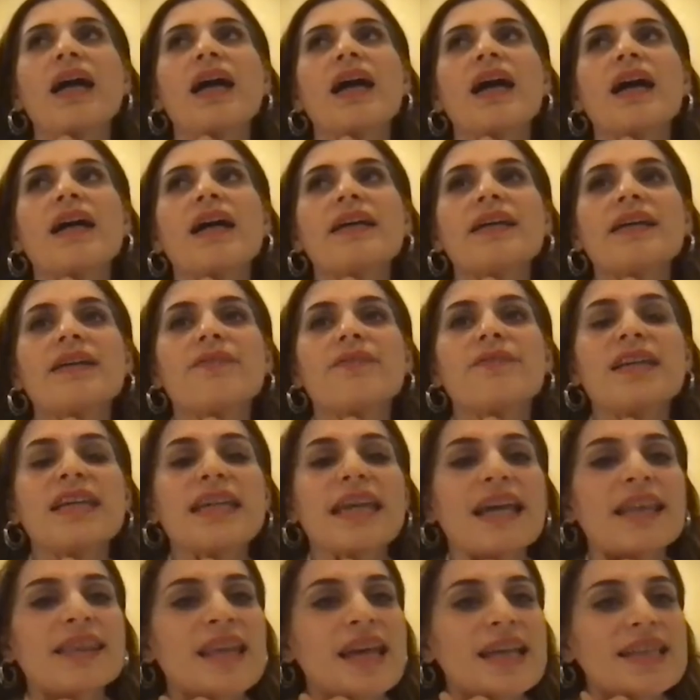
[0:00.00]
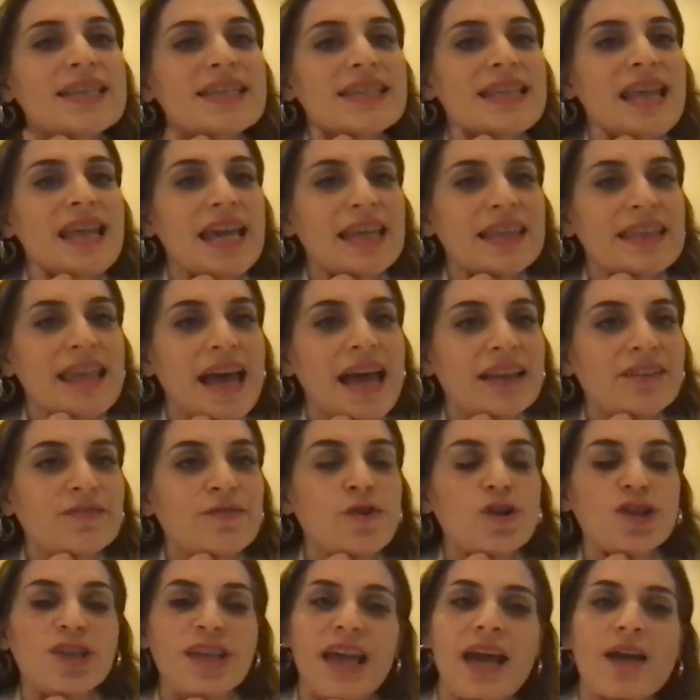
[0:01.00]
We cannot say that
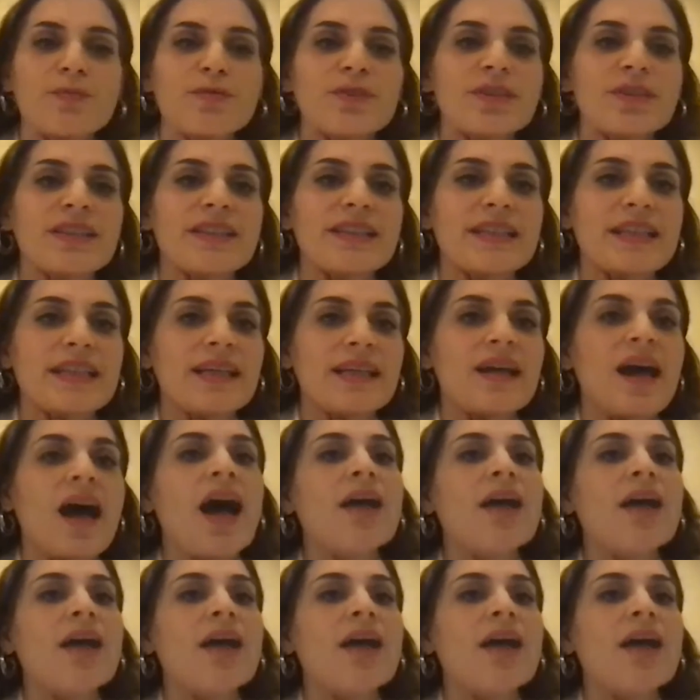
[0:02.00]
vocabulary,